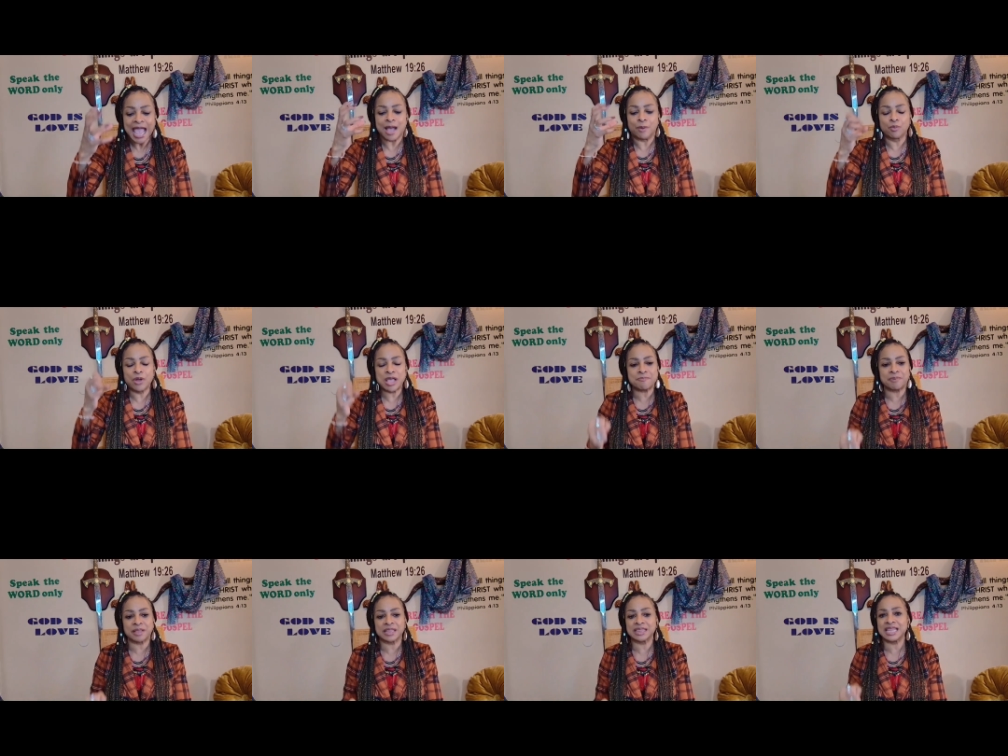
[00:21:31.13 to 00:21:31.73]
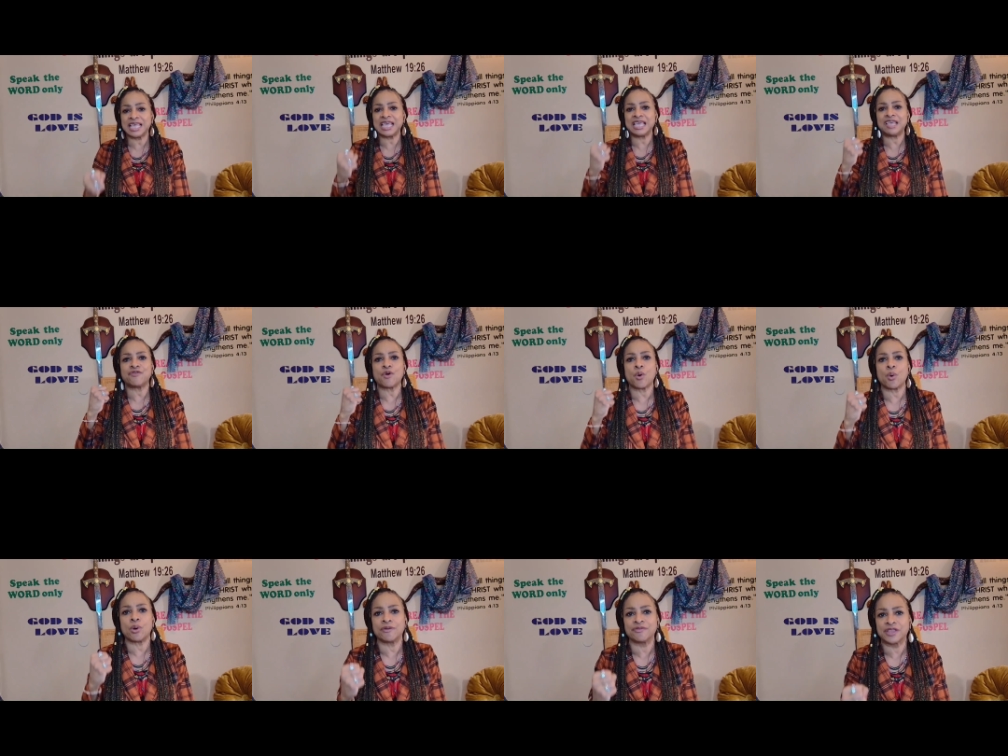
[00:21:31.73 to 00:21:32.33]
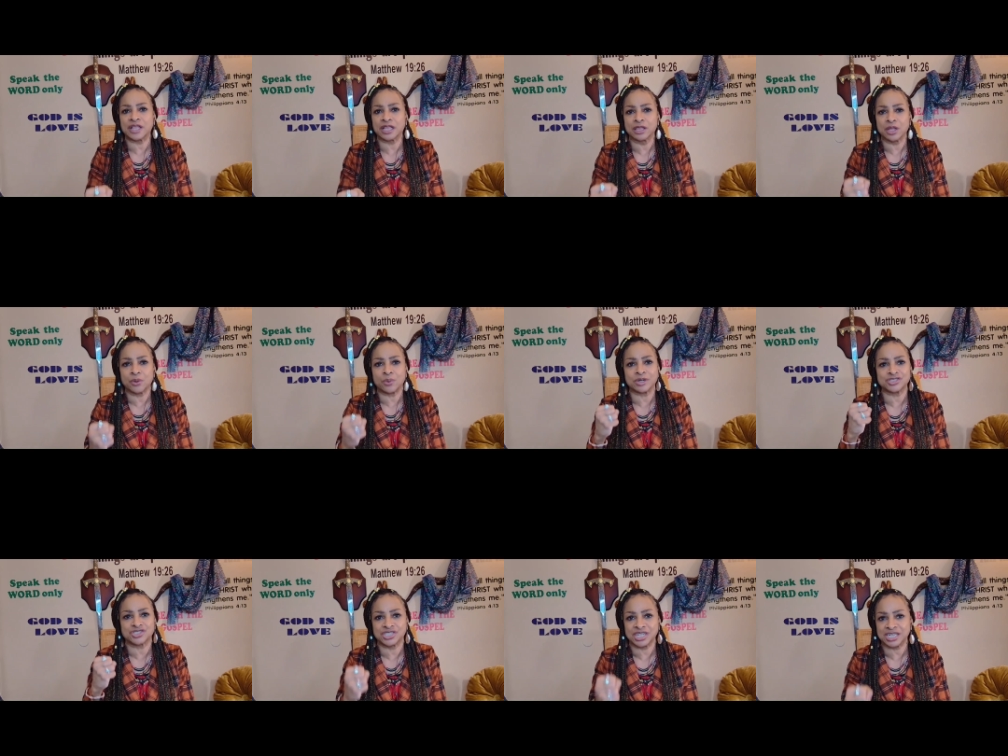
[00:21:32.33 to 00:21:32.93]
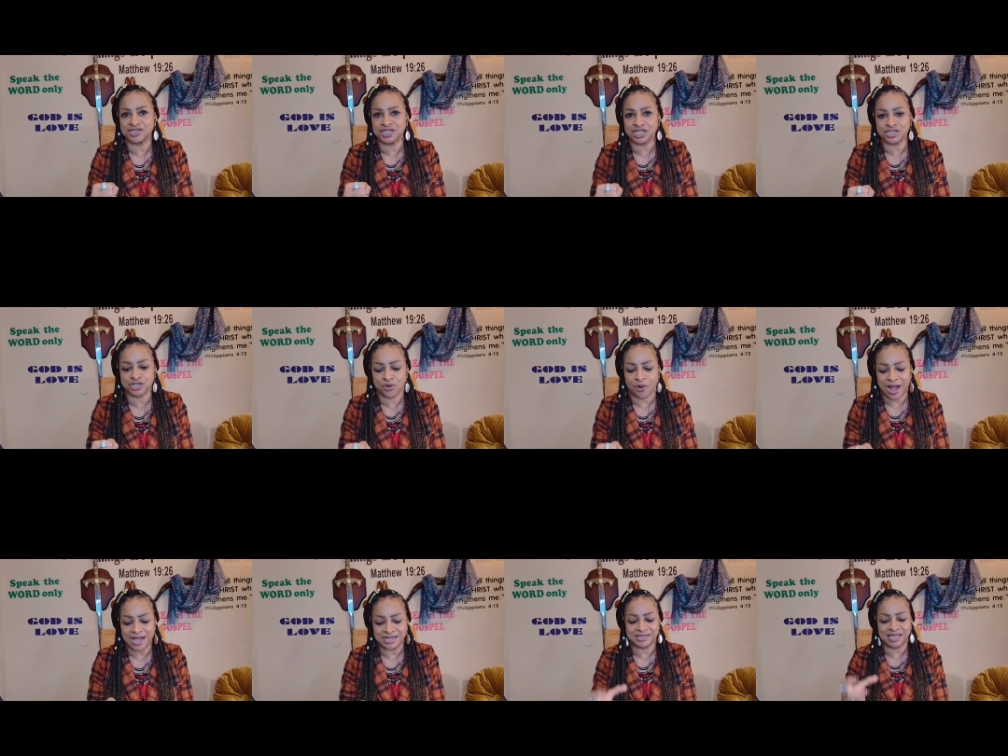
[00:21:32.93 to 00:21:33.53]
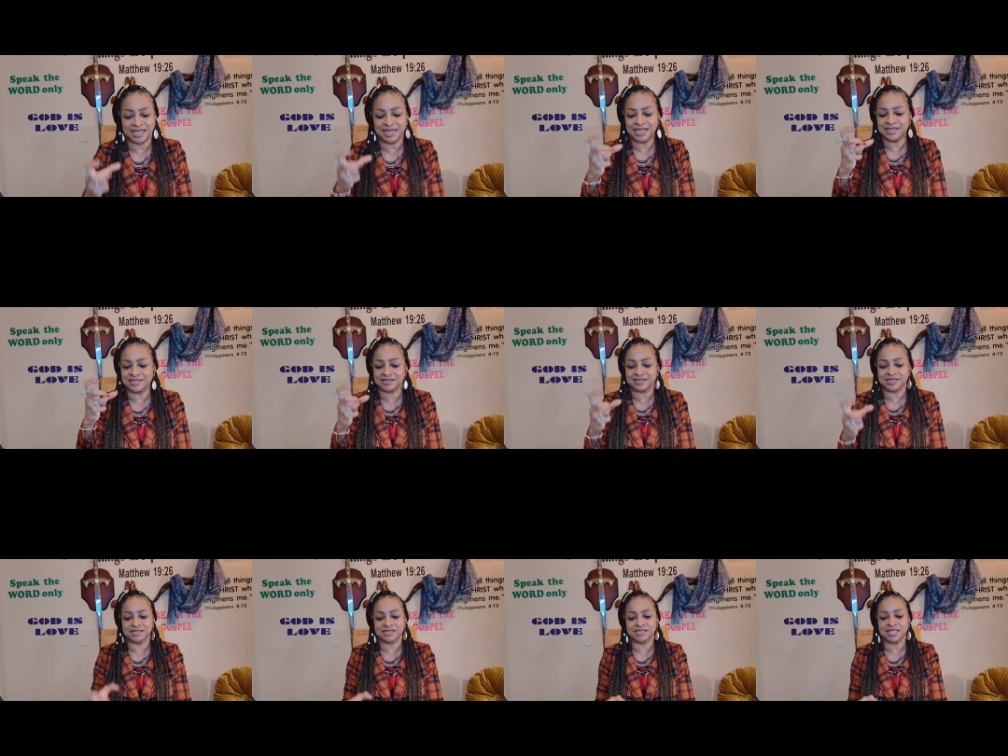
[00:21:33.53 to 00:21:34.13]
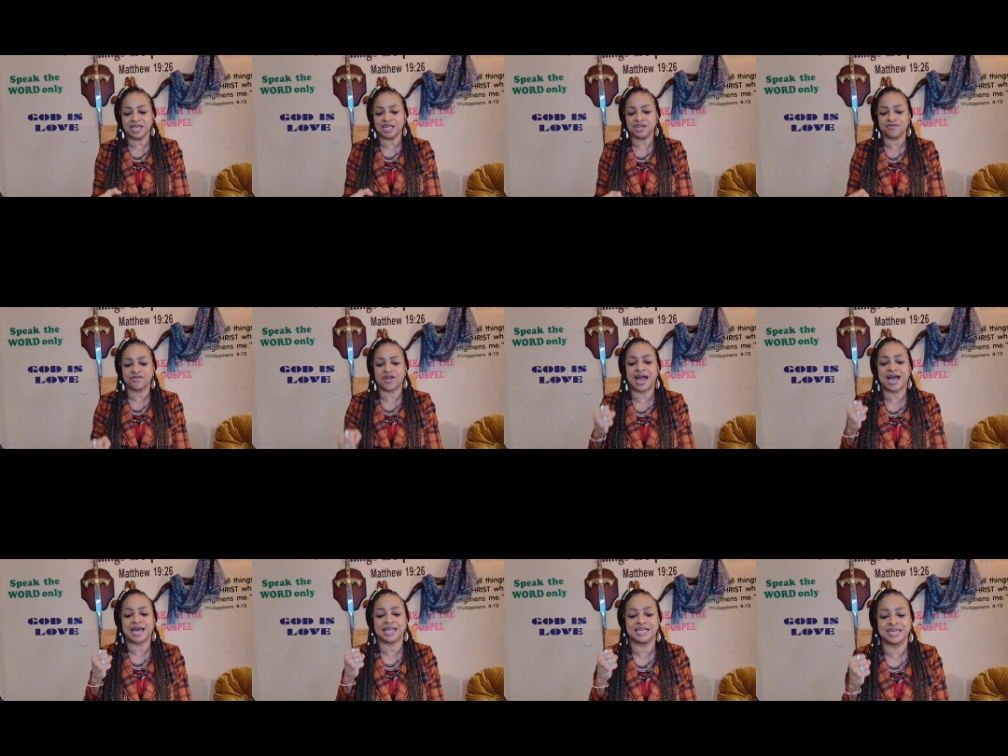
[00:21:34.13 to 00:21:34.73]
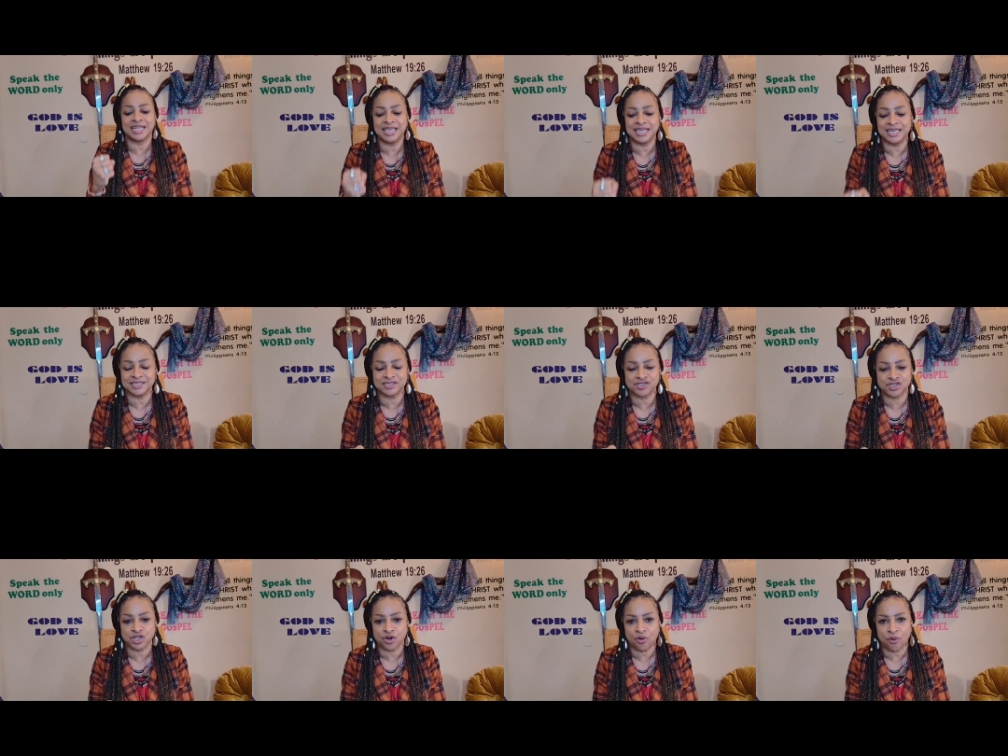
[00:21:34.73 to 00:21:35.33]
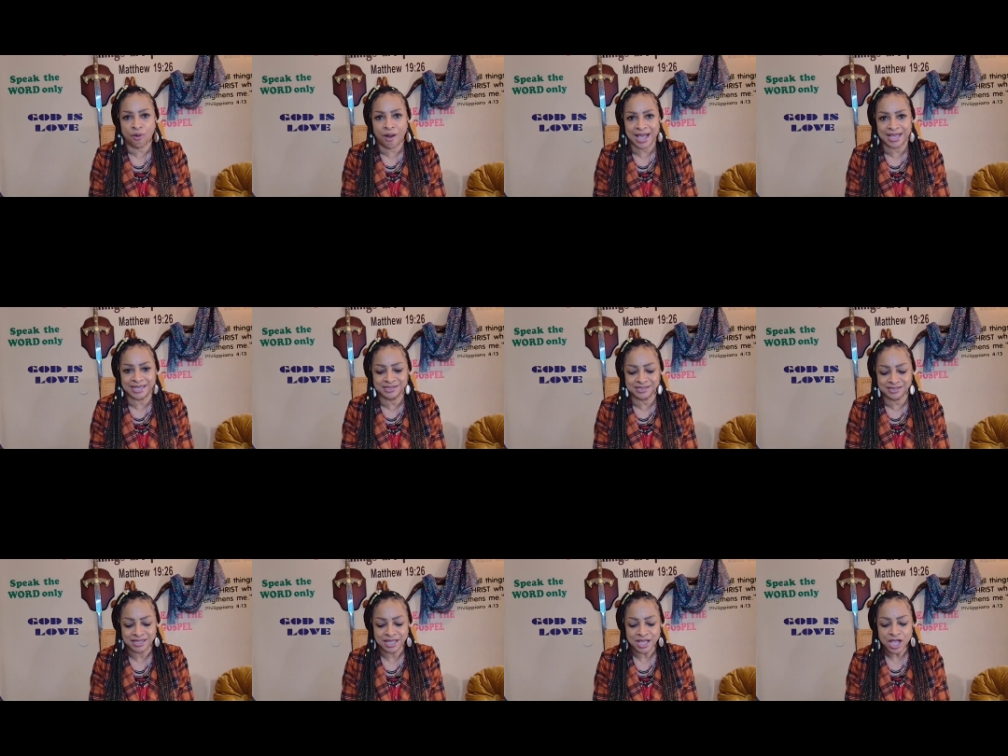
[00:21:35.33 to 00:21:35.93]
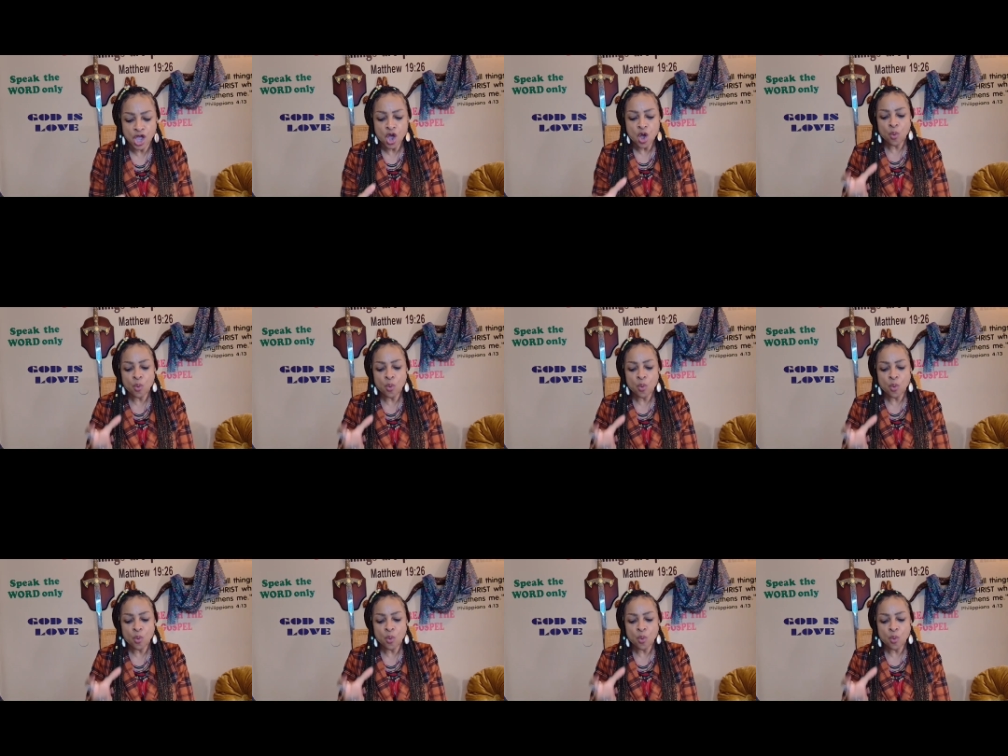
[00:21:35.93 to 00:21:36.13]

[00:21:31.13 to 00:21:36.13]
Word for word: and we believe on the Lord Jesus Christ, that he is the Son of God and he is the Christ,